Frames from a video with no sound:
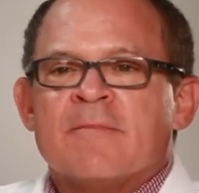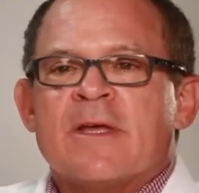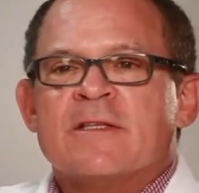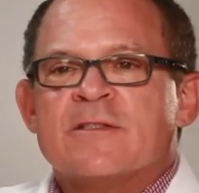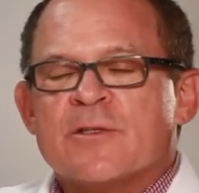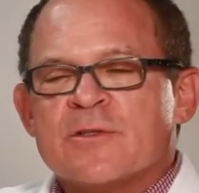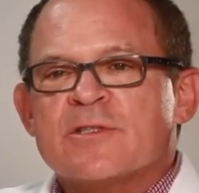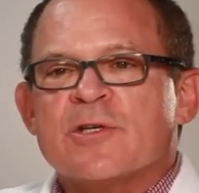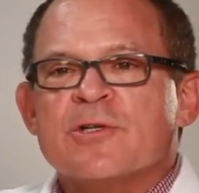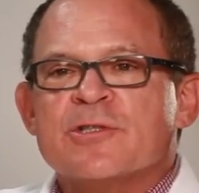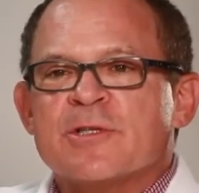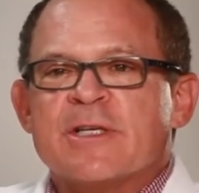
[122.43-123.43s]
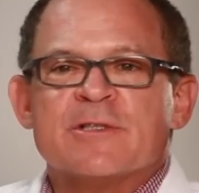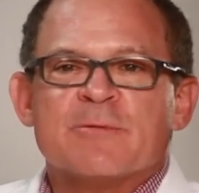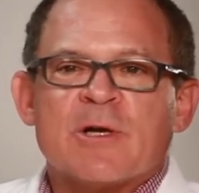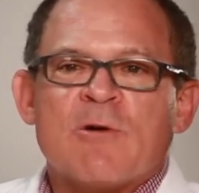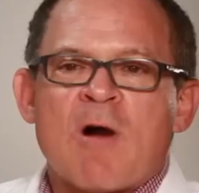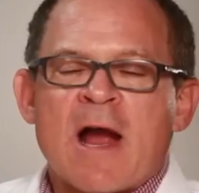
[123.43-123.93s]
And so surgery is
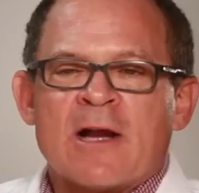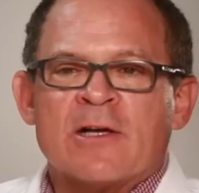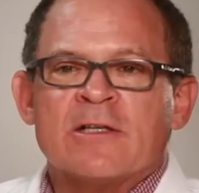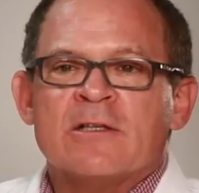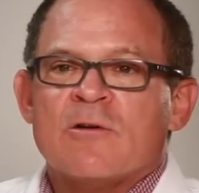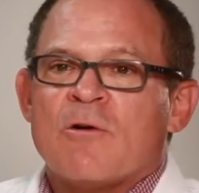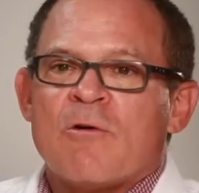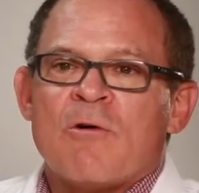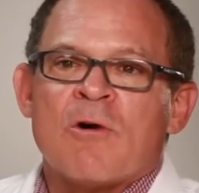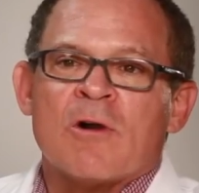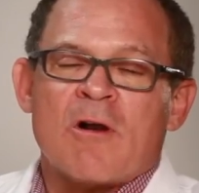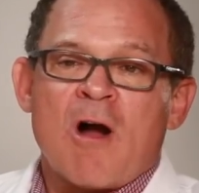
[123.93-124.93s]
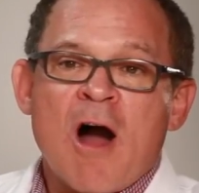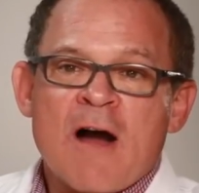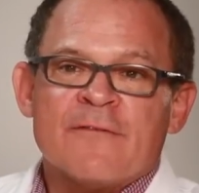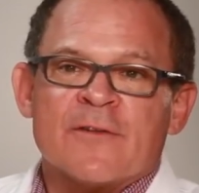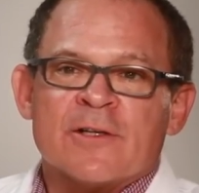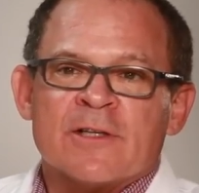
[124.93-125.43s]
required or
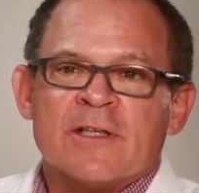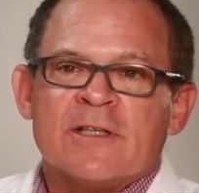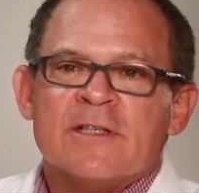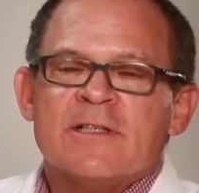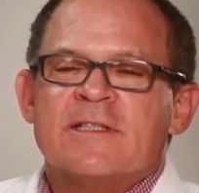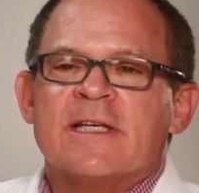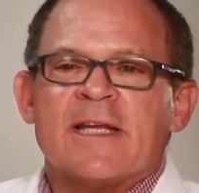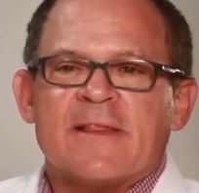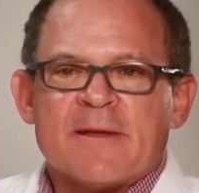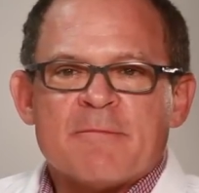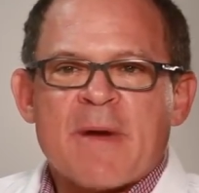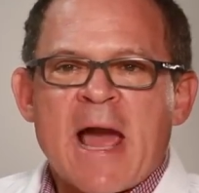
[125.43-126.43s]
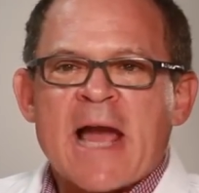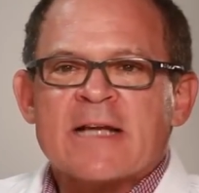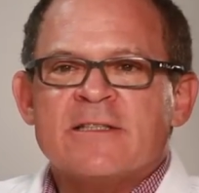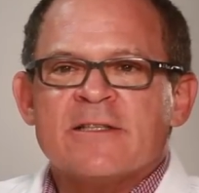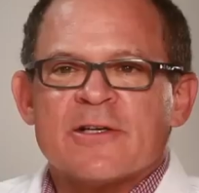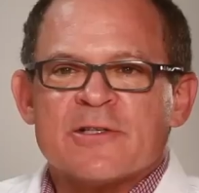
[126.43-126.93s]
offered to get them back
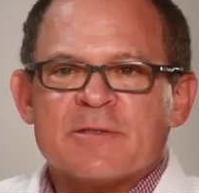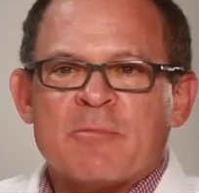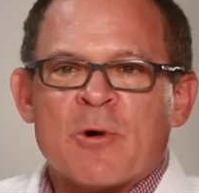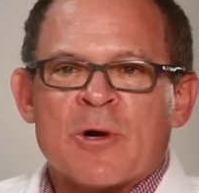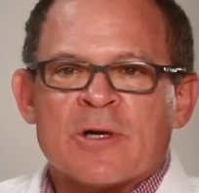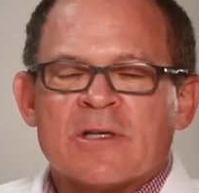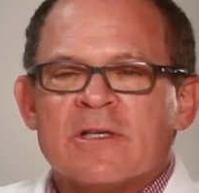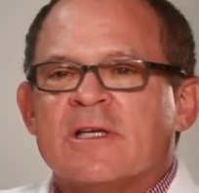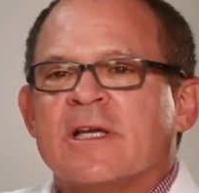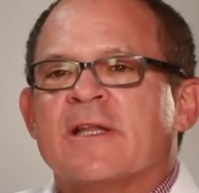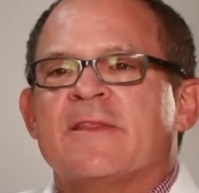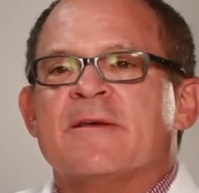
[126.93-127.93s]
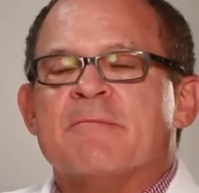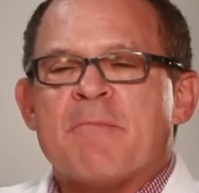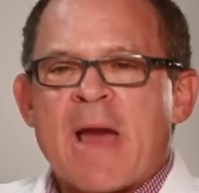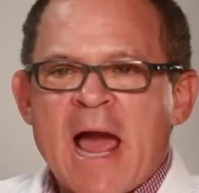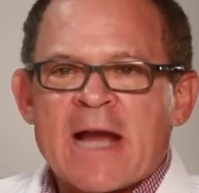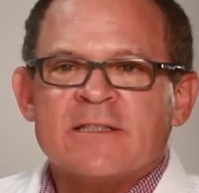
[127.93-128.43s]
to their sport, get them
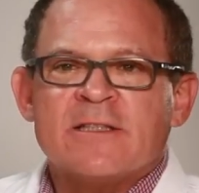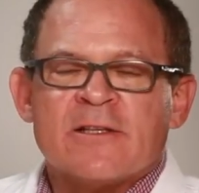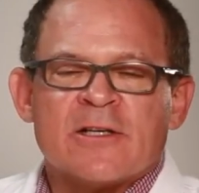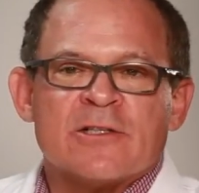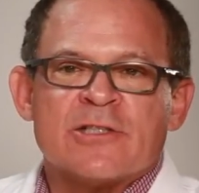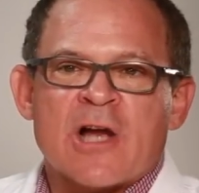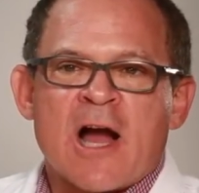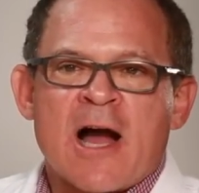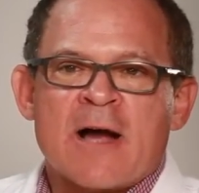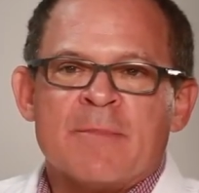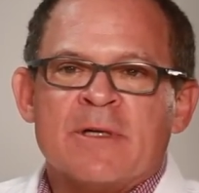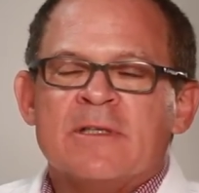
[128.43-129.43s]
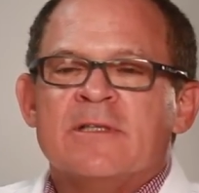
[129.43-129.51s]
back to their job,